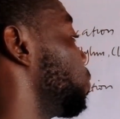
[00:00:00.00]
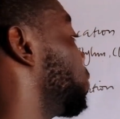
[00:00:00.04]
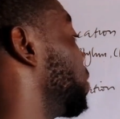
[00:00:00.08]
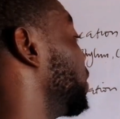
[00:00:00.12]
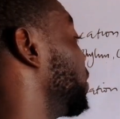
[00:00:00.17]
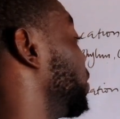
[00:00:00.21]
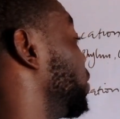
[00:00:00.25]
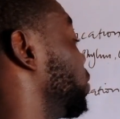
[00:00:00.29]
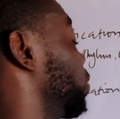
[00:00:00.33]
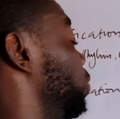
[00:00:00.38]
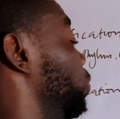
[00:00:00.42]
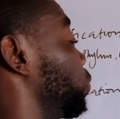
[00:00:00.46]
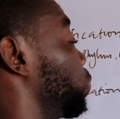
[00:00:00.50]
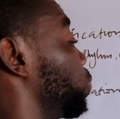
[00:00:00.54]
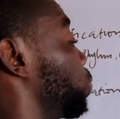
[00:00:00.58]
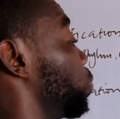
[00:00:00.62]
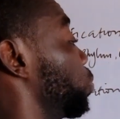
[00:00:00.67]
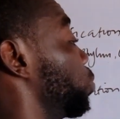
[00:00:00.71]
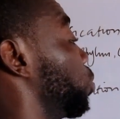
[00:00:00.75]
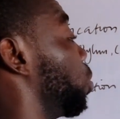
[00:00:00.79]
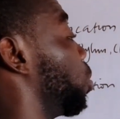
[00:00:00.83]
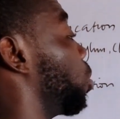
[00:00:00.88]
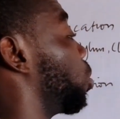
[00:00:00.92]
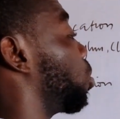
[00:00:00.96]
questions
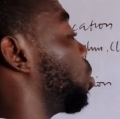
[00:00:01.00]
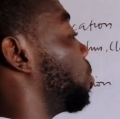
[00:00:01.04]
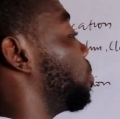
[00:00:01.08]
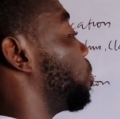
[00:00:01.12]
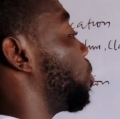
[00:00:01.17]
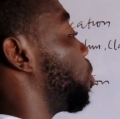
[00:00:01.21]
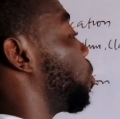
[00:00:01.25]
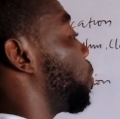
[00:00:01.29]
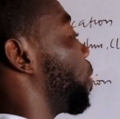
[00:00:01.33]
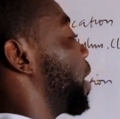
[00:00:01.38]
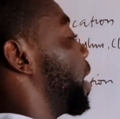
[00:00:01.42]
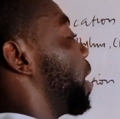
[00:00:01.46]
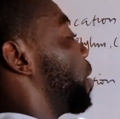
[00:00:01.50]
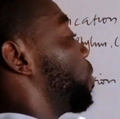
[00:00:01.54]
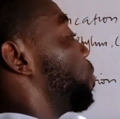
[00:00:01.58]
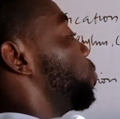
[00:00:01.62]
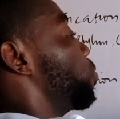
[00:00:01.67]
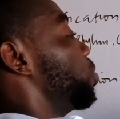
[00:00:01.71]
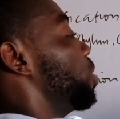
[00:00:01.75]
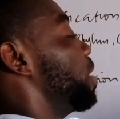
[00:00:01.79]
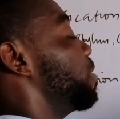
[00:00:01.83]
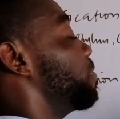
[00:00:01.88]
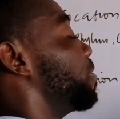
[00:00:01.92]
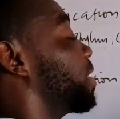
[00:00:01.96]
will not come, or WAEC
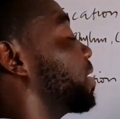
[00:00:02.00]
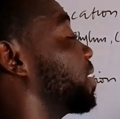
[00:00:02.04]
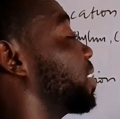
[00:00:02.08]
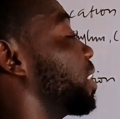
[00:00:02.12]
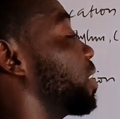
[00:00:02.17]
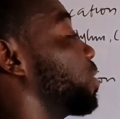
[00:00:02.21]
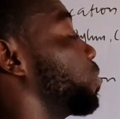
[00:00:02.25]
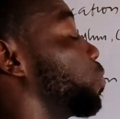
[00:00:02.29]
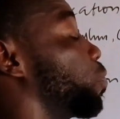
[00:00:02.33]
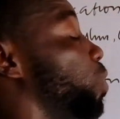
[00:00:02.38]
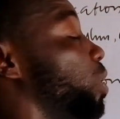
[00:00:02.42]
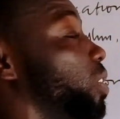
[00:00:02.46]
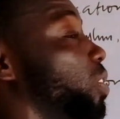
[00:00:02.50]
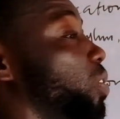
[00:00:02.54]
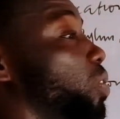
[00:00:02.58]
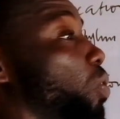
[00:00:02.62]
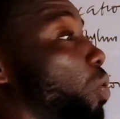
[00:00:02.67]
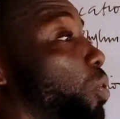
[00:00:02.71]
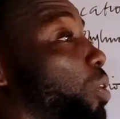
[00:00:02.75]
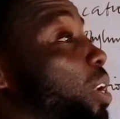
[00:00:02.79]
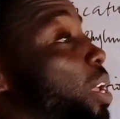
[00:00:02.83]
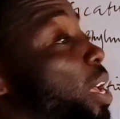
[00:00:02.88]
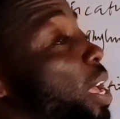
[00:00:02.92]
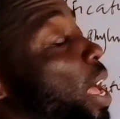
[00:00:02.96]
will never set
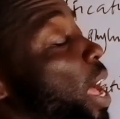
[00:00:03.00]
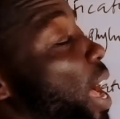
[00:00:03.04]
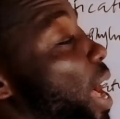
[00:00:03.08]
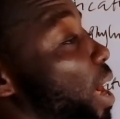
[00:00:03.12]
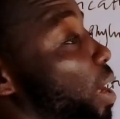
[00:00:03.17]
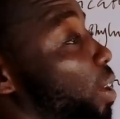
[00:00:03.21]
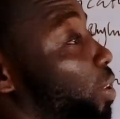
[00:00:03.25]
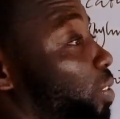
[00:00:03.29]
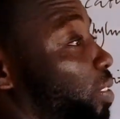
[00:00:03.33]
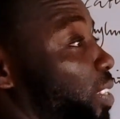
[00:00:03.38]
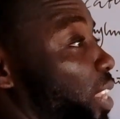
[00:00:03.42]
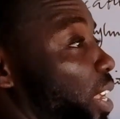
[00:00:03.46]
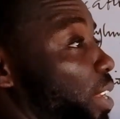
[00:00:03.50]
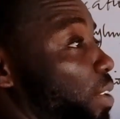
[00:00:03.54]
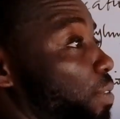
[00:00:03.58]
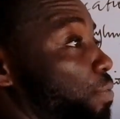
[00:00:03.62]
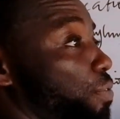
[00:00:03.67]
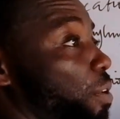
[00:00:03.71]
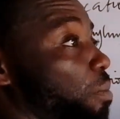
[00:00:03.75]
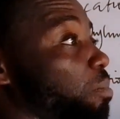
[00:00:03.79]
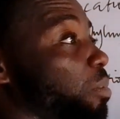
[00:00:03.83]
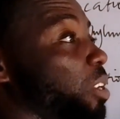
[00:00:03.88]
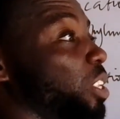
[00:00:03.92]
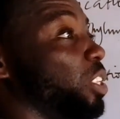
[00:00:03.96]
question outside
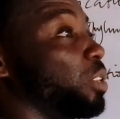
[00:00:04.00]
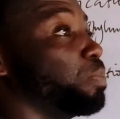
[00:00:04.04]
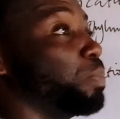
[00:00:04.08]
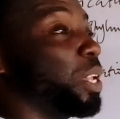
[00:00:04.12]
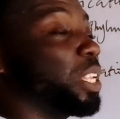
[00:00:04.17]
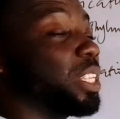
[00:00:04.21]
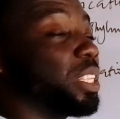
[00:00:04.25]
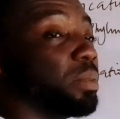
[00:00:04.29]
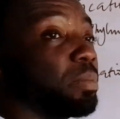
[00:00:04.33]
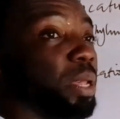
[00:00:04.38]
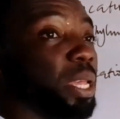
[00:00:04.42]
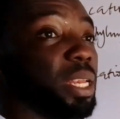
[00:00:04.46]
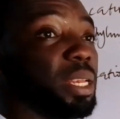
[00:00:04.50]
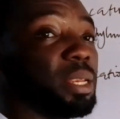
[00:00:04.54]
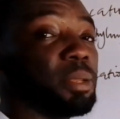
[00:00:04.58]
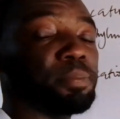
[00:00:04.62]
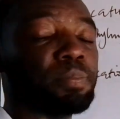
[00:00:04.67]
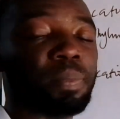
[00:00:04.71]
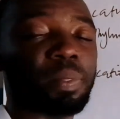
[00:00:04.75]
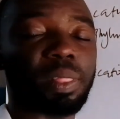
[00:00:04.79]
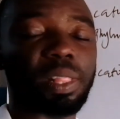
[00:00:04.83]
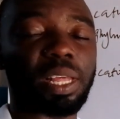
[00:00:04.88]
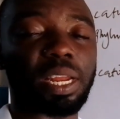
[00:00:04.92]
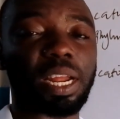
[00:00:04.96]
from the specimen
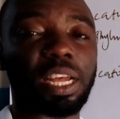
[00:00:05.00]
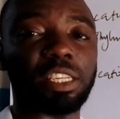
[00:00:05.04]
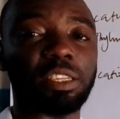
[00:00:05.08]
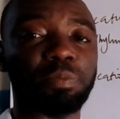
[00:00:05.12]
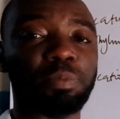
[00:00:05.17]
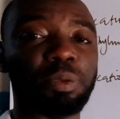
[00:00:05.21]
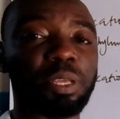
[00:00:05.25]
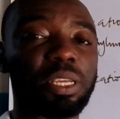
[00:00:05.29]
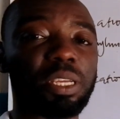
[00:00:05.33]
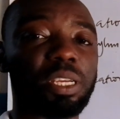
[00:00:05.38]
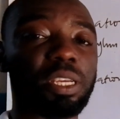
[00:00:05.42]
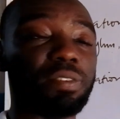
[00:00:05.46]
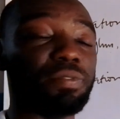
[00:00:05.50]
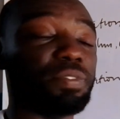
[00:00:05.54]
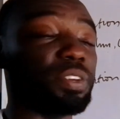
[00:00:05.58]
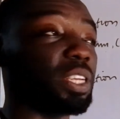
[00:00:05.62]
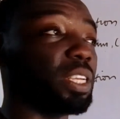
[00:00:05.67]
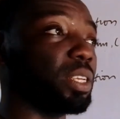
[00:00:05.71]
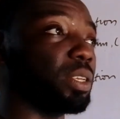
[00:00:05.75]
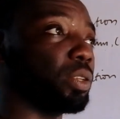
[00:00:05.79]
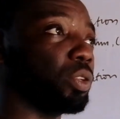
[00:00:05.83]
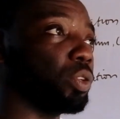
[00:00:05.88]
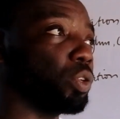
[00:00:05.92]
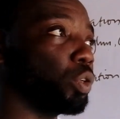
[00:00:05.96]
that has been
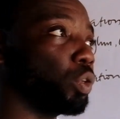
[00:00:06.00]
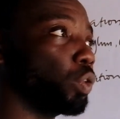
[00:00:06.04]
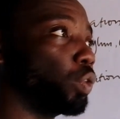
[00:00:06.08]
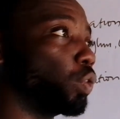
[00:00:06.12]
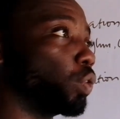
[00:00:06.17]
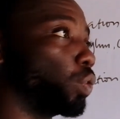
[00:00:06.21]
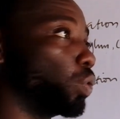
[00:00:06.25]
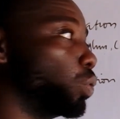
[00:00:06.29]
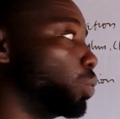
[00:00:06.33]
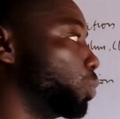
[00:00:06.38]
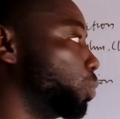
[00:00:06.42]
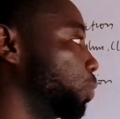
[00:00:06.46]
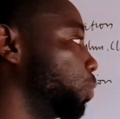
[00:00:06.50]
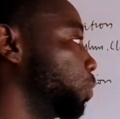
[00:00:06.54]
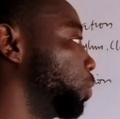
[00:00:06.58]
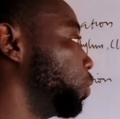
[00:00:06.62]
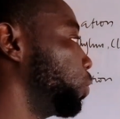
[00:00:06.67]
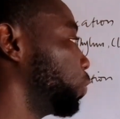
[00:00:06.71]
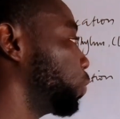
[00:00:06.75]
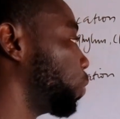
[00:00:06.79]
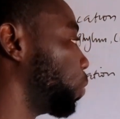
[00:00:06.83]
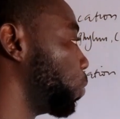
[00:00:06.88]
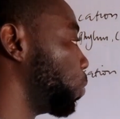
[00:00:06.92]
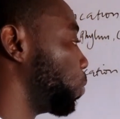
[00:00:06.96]
given to you.
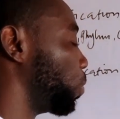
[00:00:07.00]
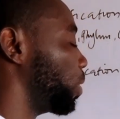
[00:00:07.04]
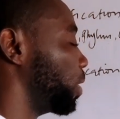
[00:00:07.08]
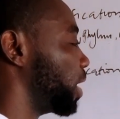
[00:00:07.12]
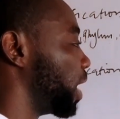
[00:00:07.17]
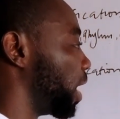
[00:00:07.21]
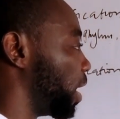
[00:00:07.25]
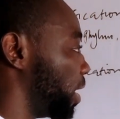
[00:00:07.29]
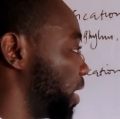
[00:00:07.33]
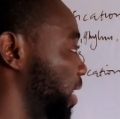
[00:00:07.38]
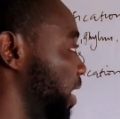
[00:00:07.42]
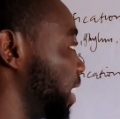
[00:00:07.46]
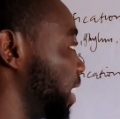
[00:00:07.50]
So now